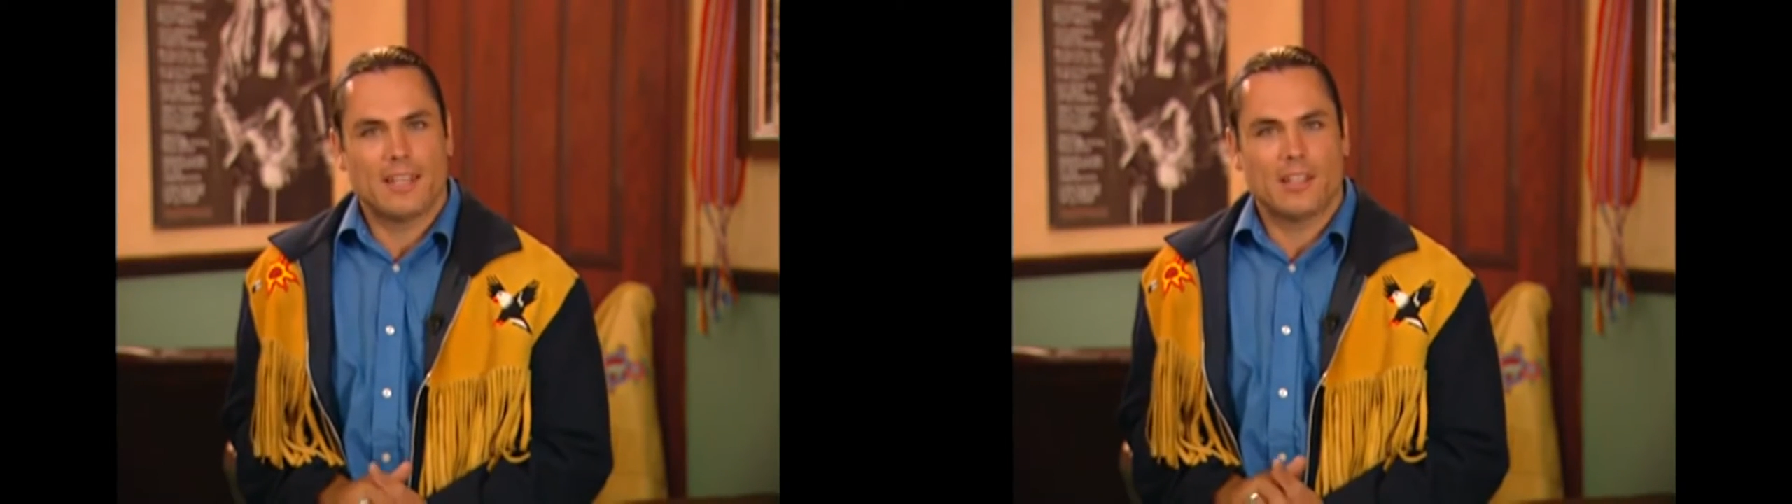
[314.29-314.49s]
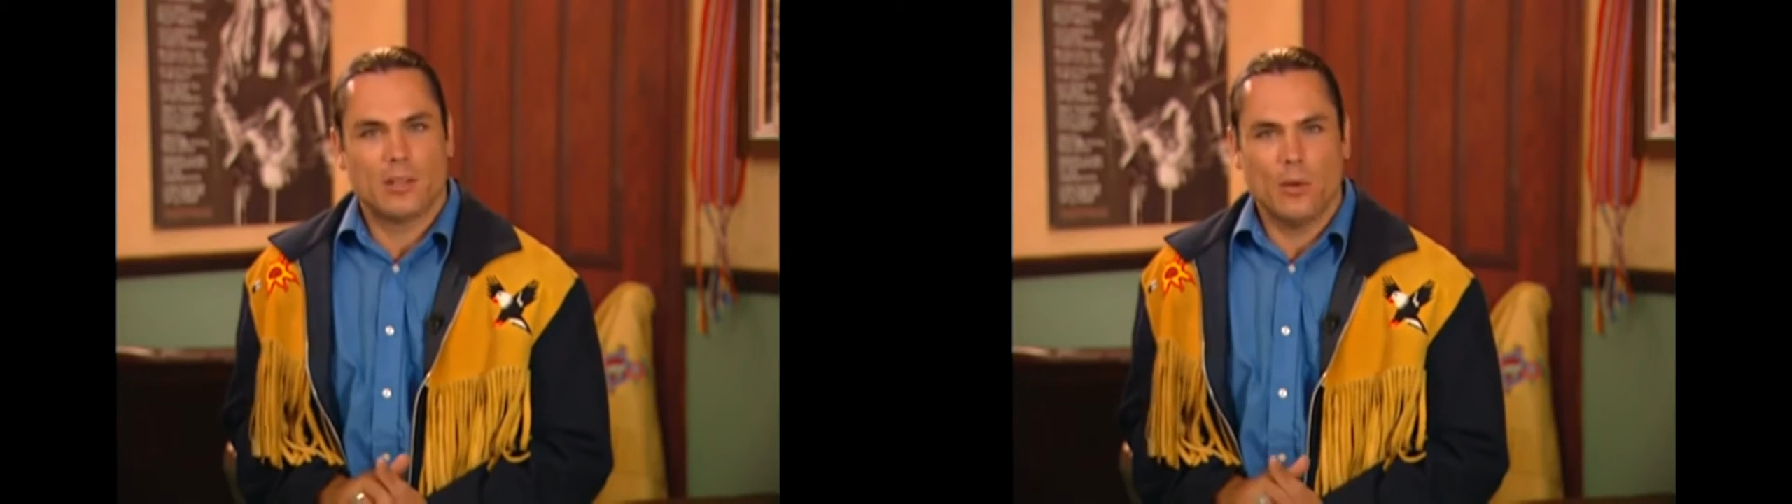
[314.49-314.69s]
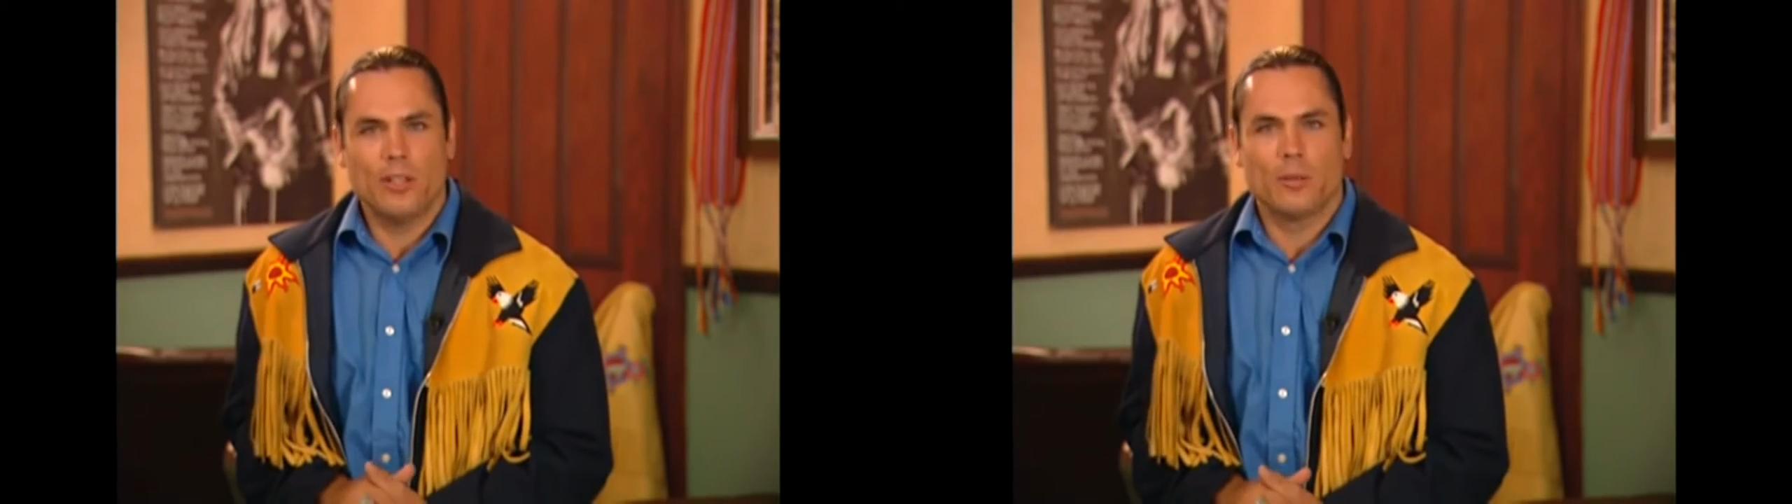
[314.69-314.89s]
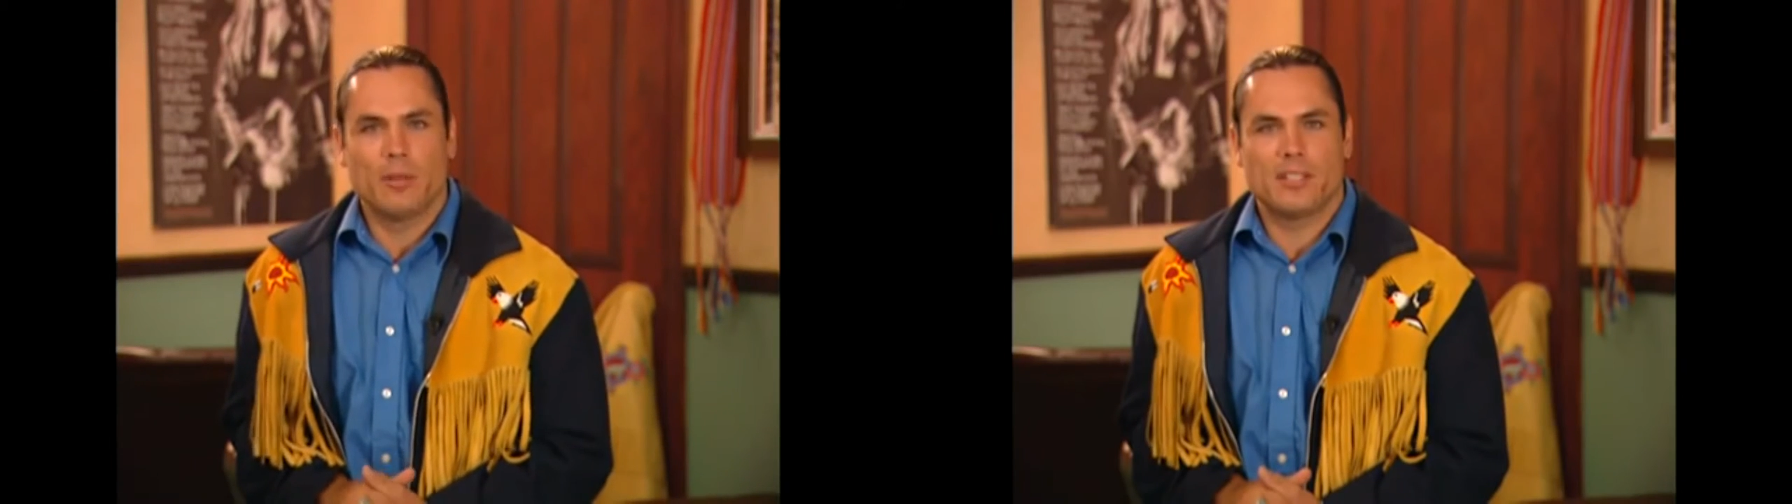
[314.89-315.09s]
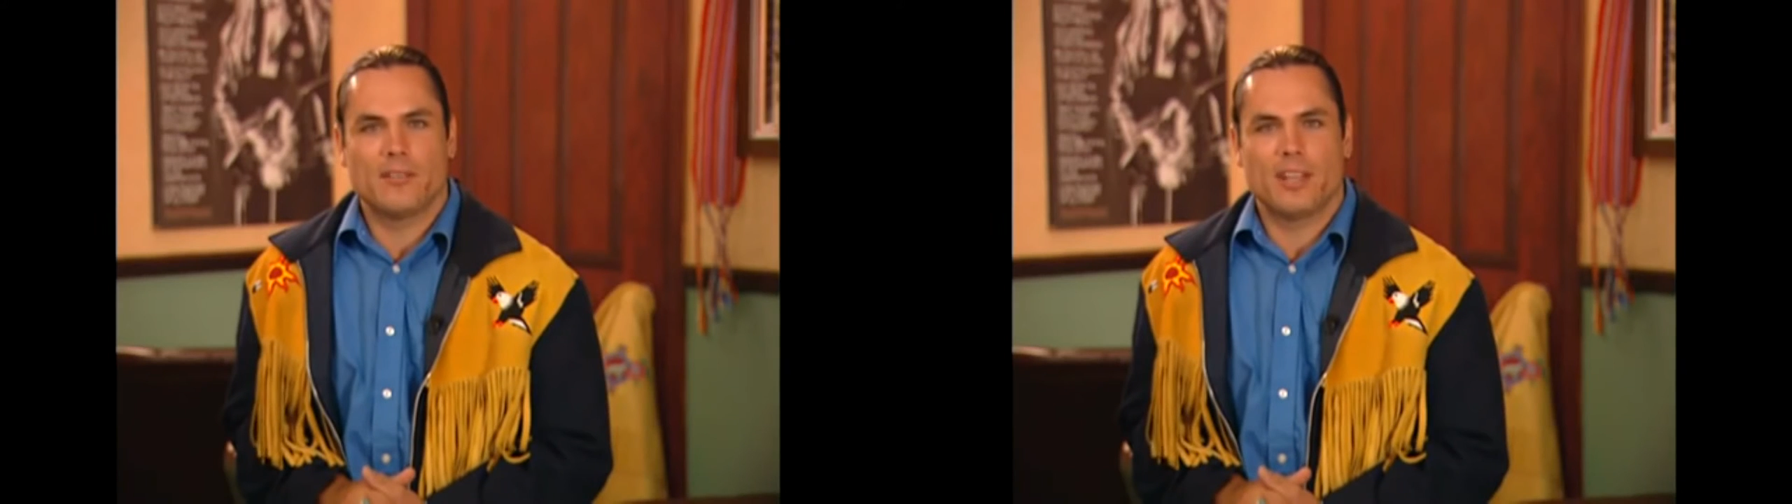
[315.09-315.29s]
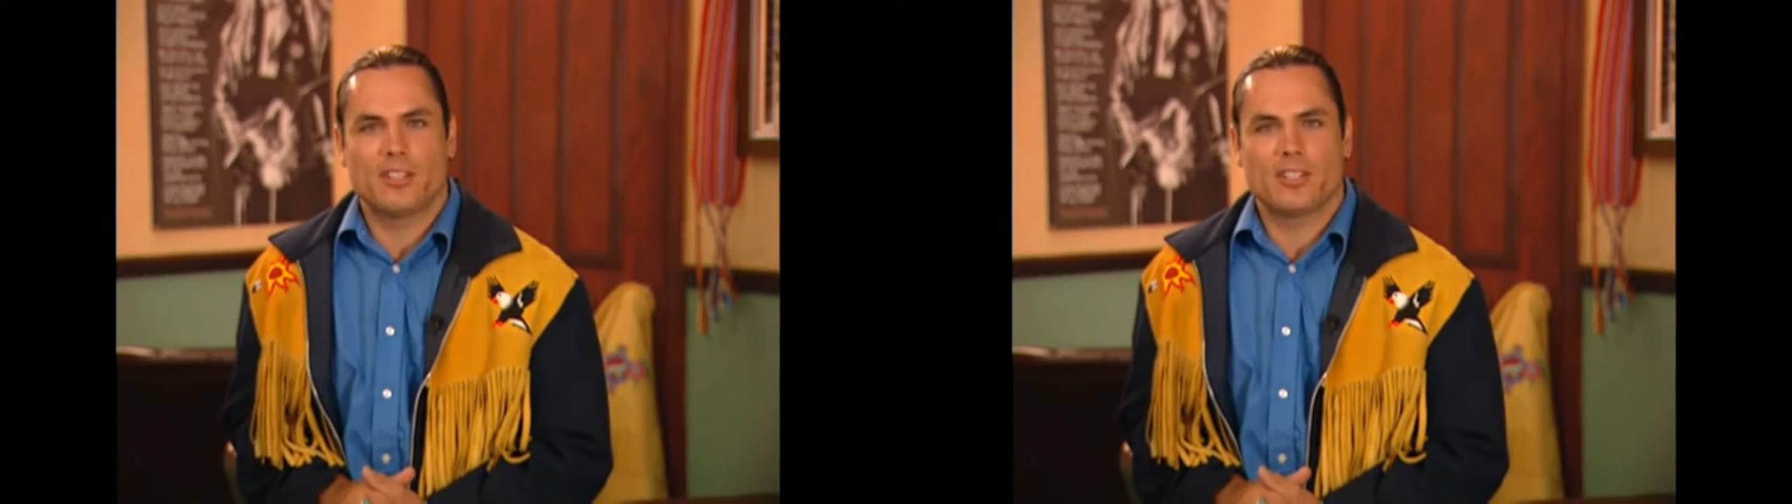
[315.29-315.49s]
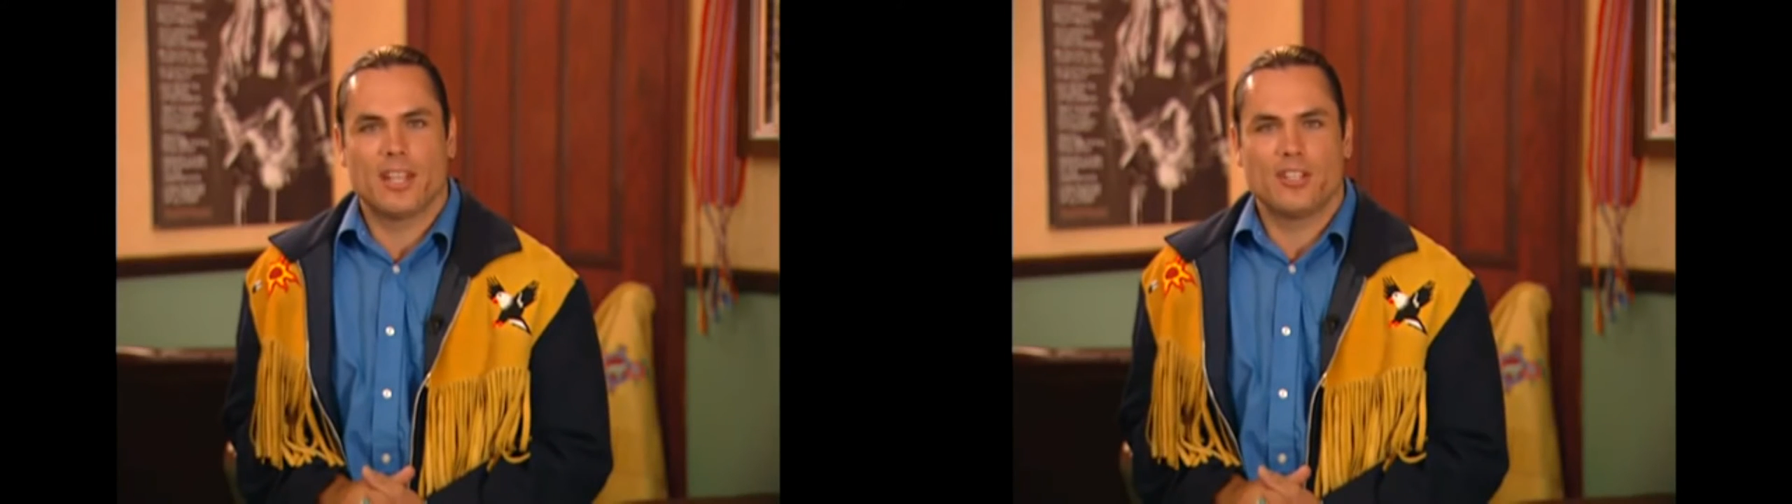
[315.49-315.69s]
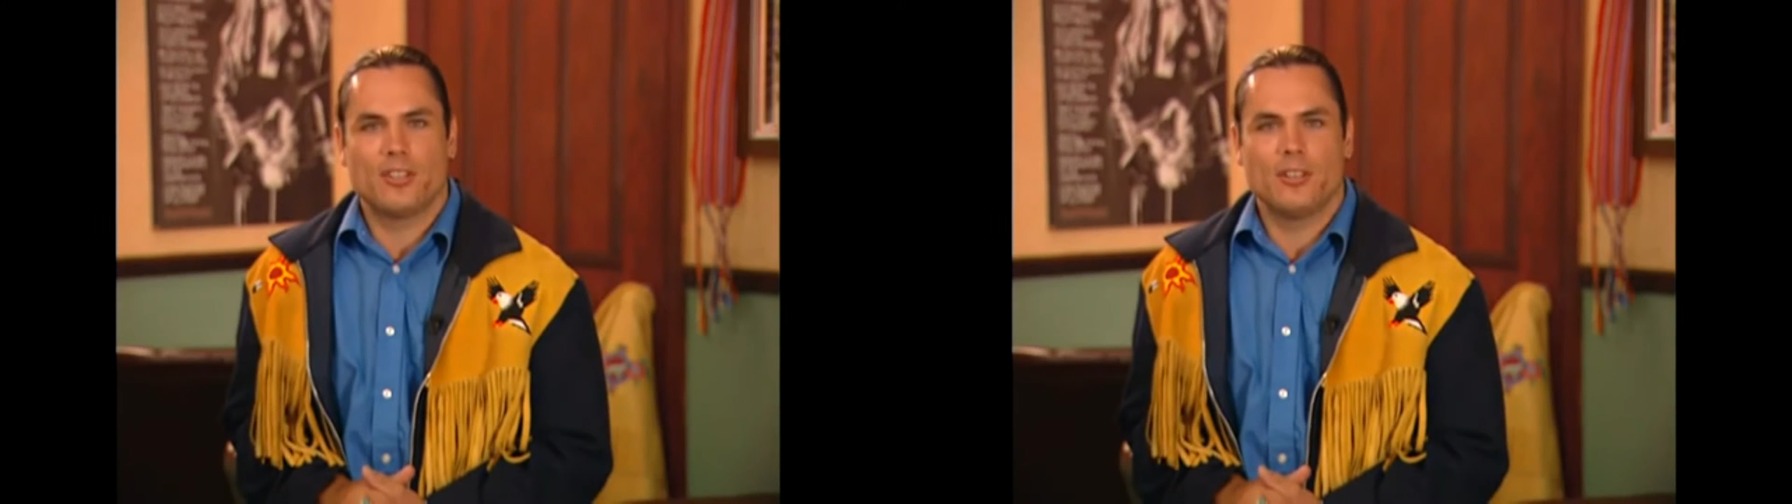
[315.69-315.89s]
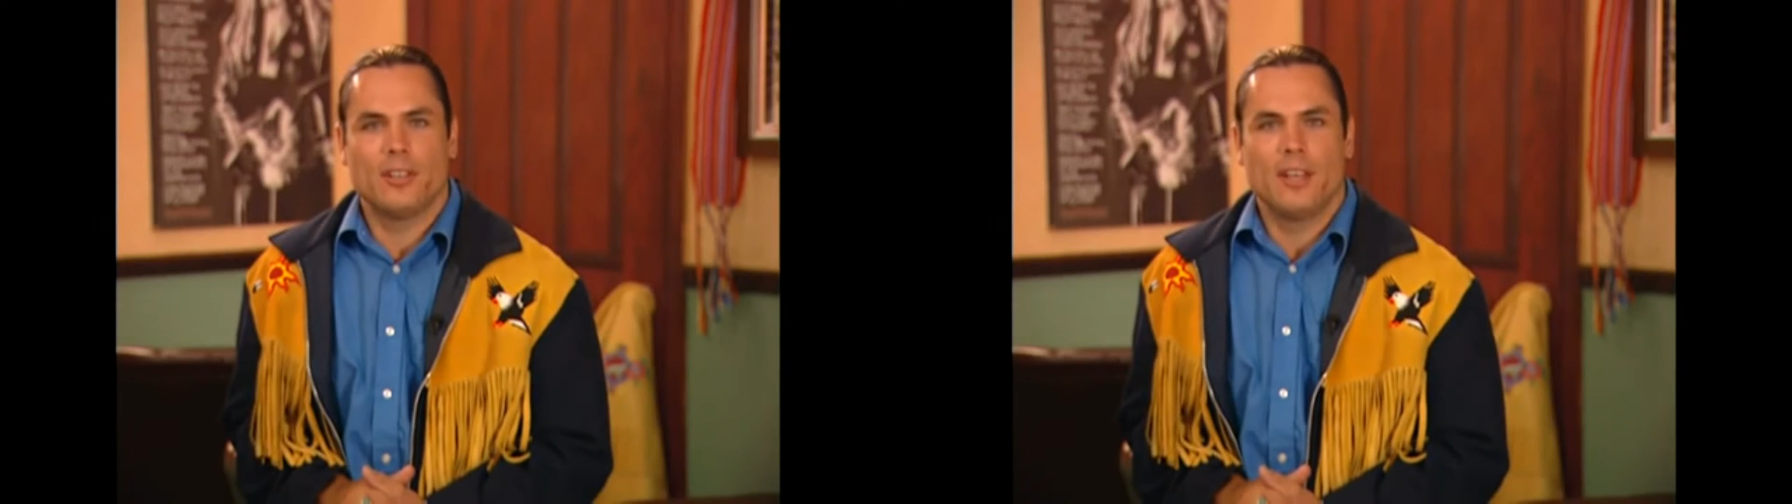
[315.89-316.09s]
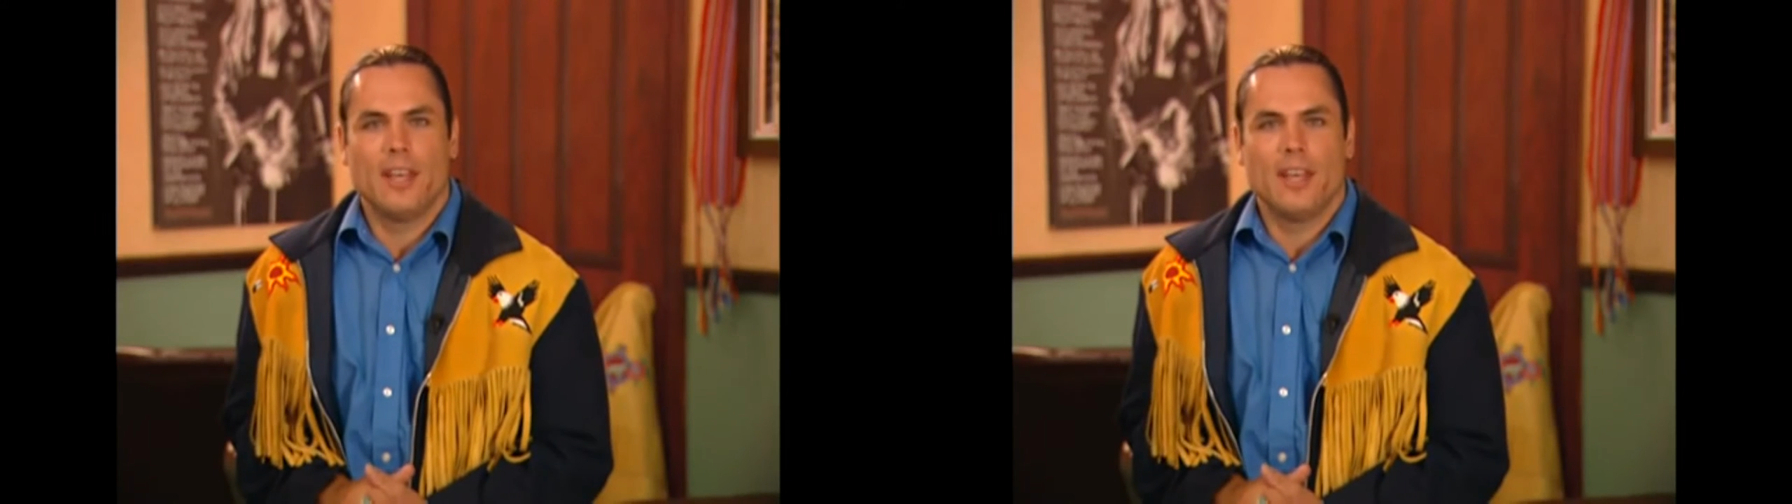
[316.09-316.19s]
and colonial piece of legislation